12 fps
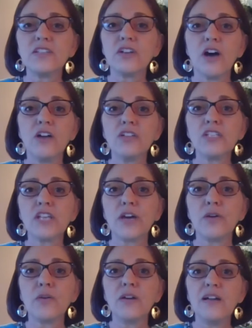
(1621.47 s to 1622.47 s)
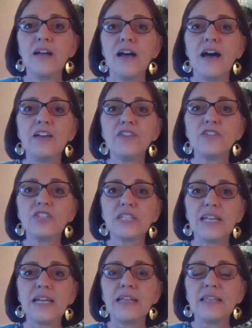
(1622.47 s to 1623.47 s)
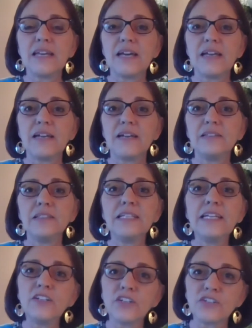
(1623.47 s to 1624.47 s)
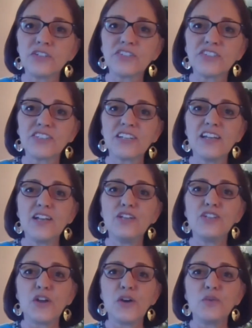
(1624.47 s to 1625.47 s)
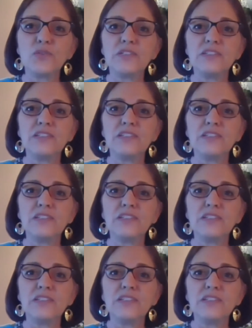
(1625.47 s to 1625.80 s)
to also understand that leaders don't